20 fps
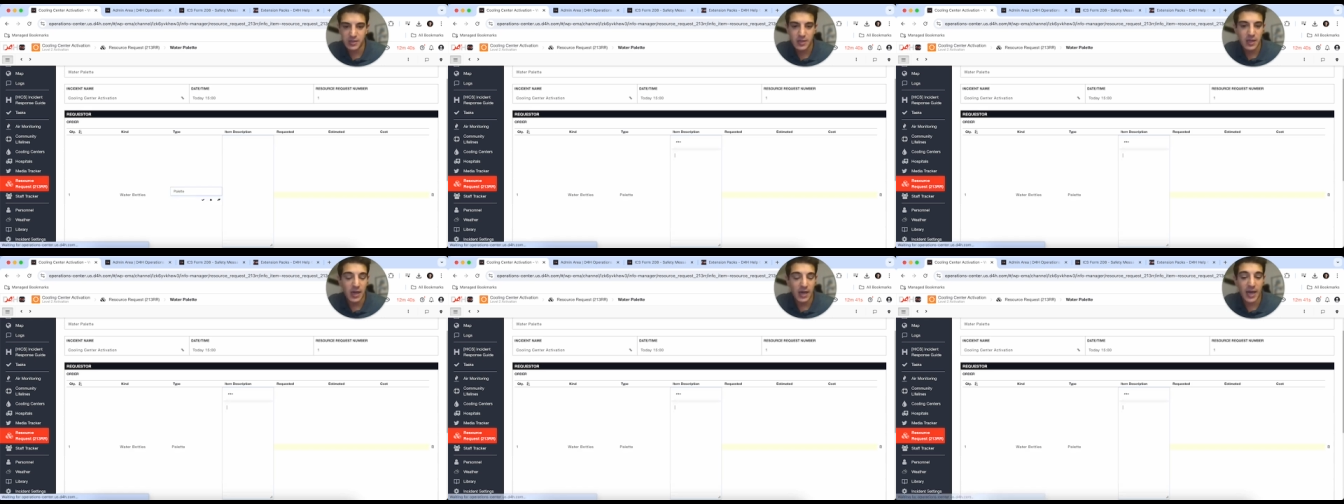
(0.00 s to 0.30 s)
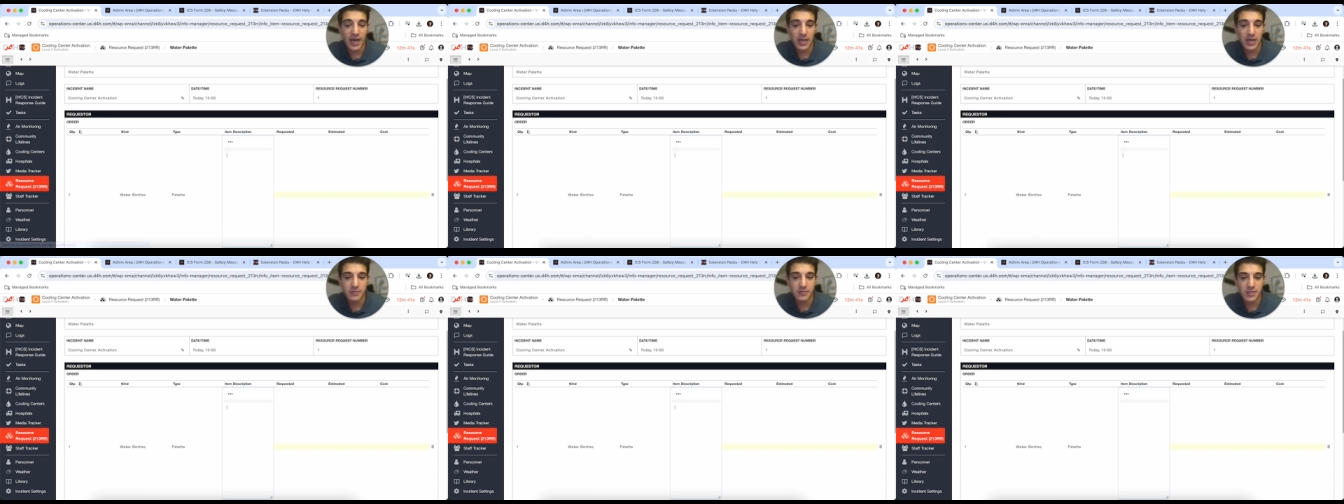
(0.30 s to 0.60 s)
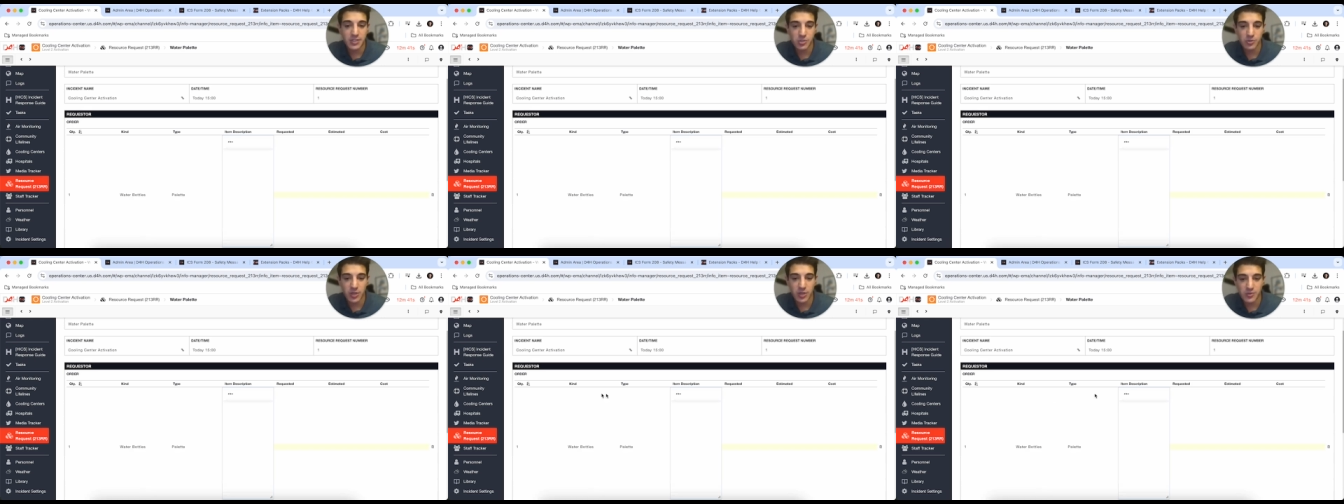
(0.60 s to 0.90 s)
Item
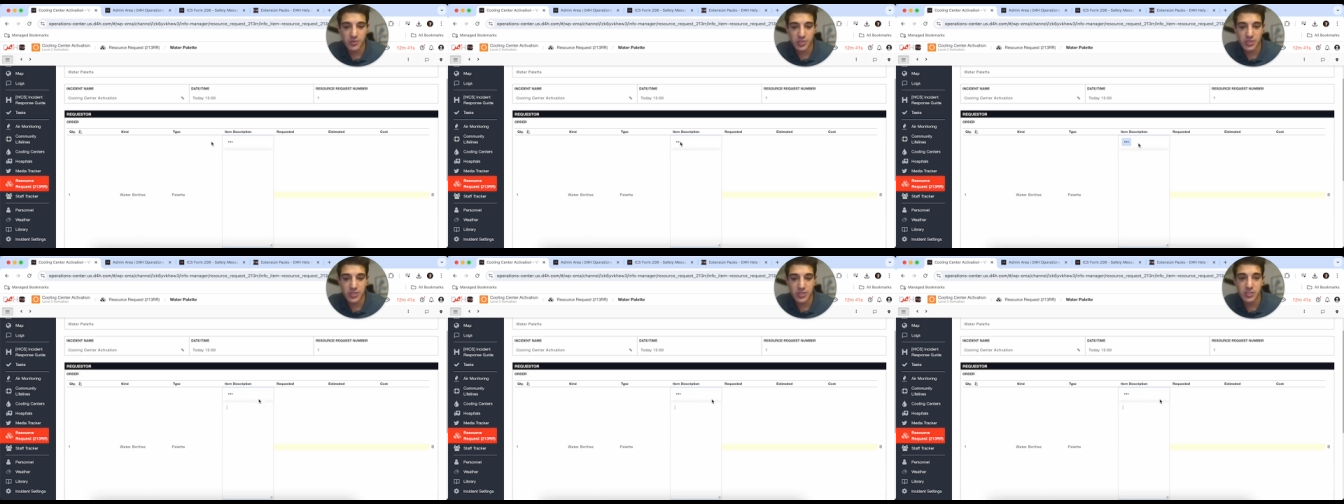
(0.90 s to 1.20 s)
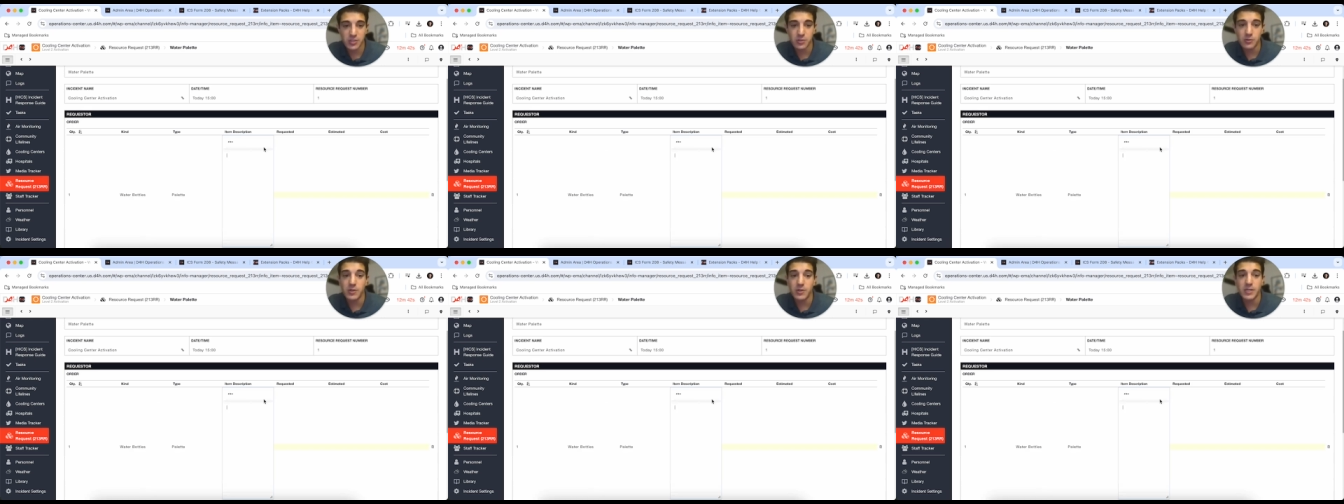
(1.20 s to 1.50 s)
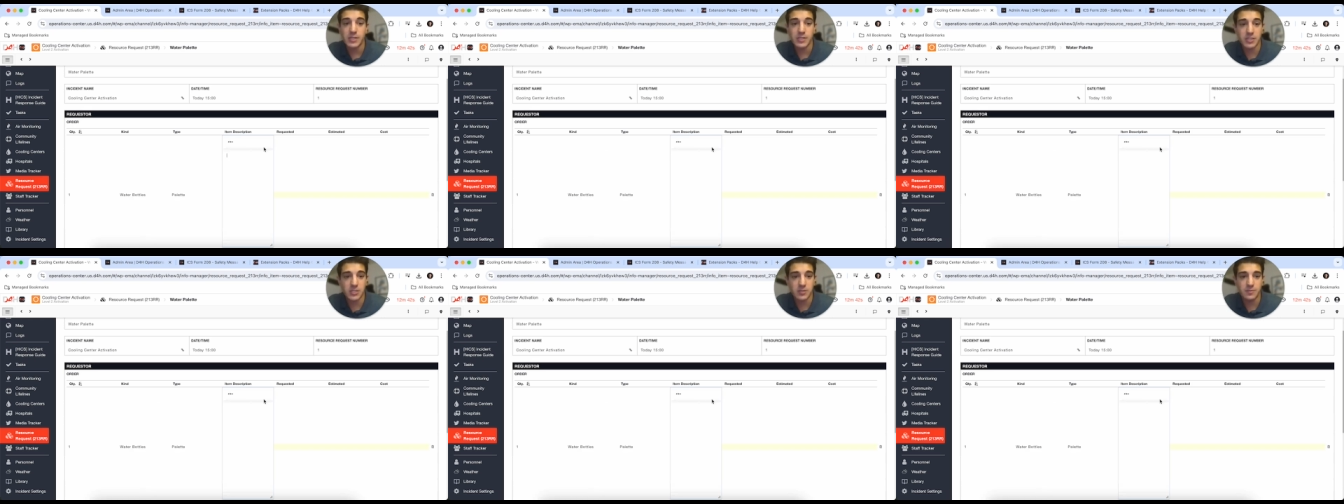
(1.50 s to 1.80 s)
description is
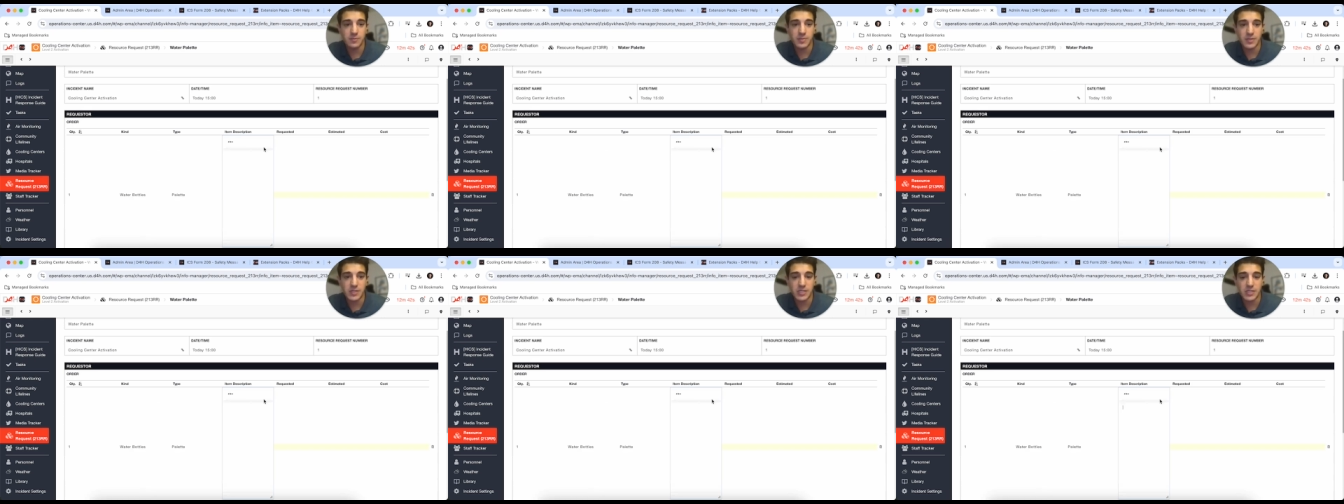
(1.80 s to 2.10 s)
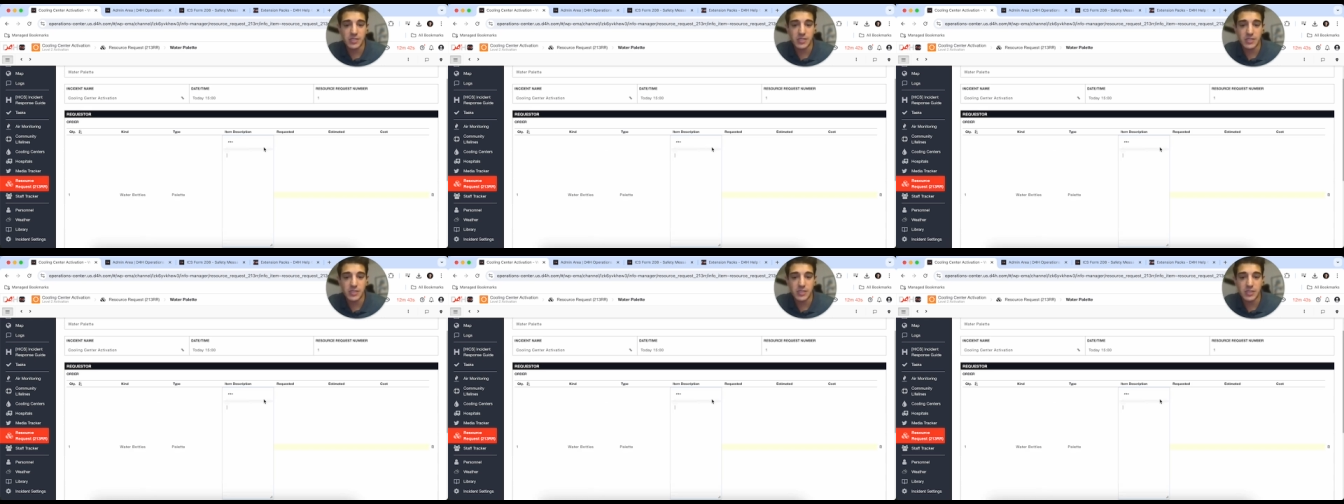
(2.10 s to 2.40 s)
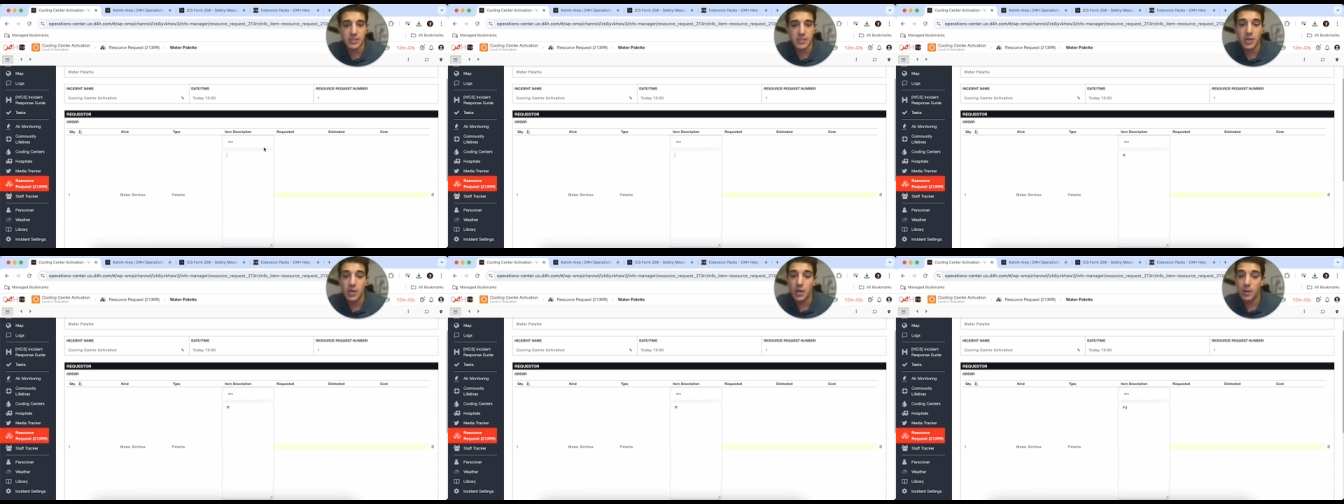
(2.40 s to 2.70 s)
going to be